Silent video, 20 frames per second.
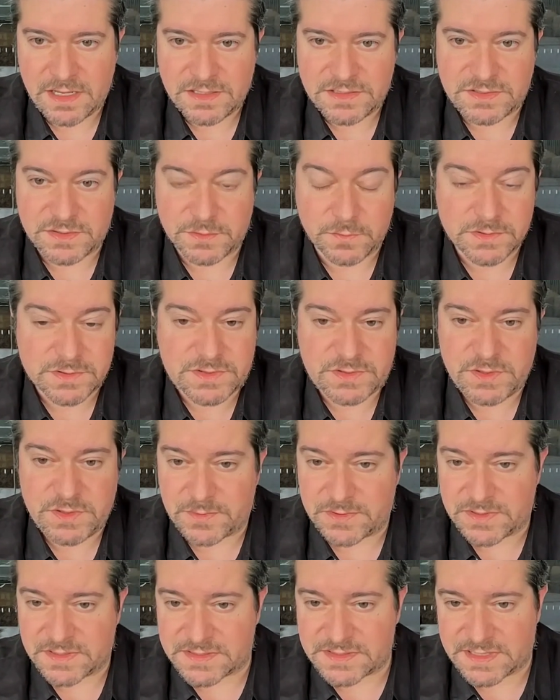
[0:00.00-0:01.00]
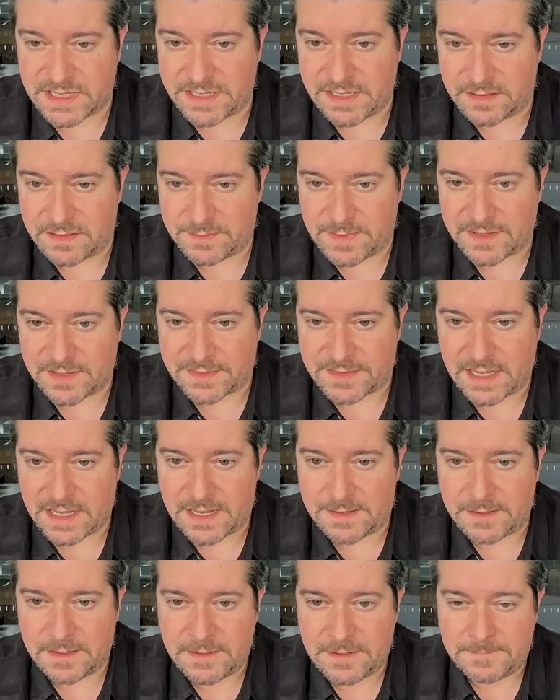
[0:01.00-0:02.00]
So we're super excited about
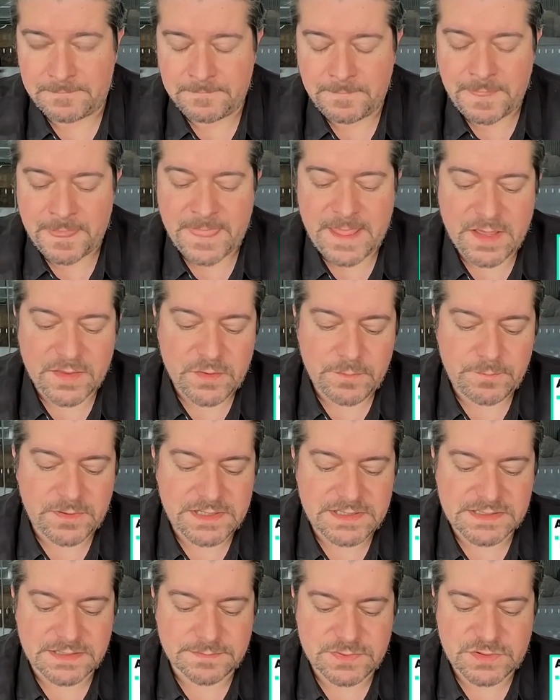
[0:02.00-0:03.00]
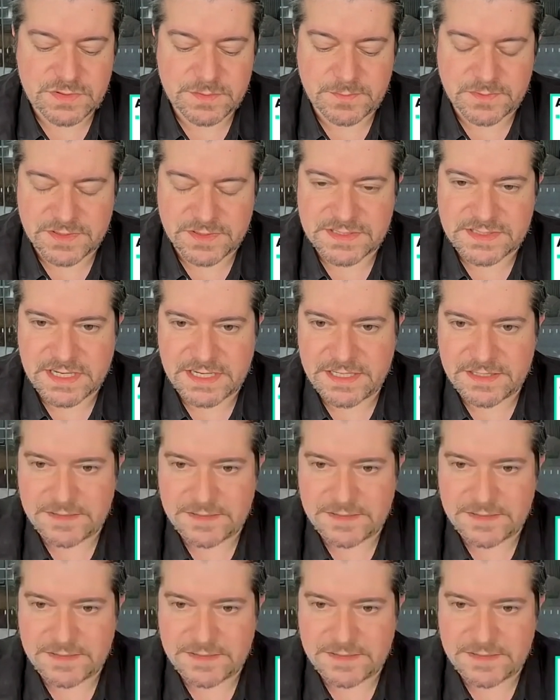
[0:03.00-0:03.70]
that. The other Anthony, place I'm super did that, excited.